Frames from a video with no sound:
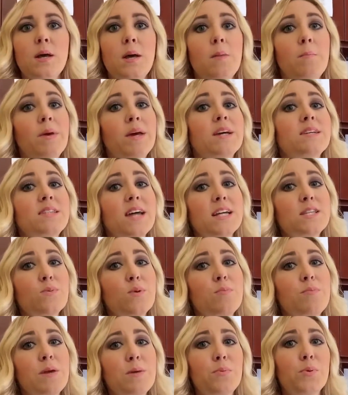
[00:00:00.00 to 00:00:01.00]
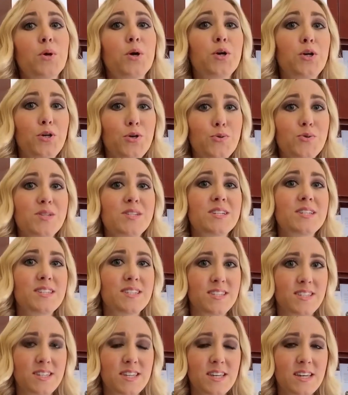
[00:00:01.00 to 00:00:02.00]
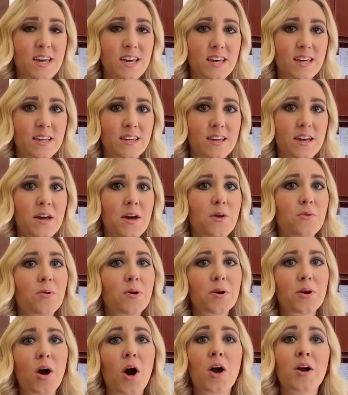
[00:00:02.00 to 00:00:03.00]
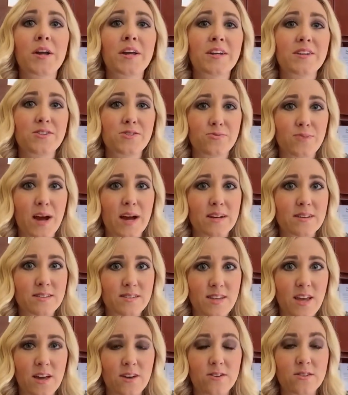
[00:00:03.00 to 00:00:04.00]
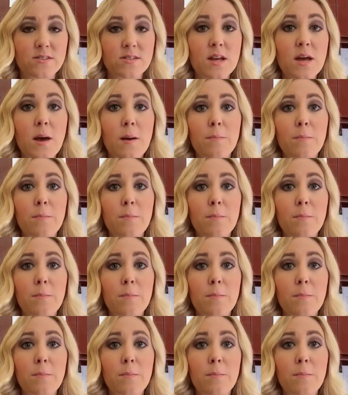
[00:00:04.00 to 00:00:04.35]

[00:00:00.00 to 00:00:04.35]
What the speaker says: because that's what people are used to seeing regarding direct sales.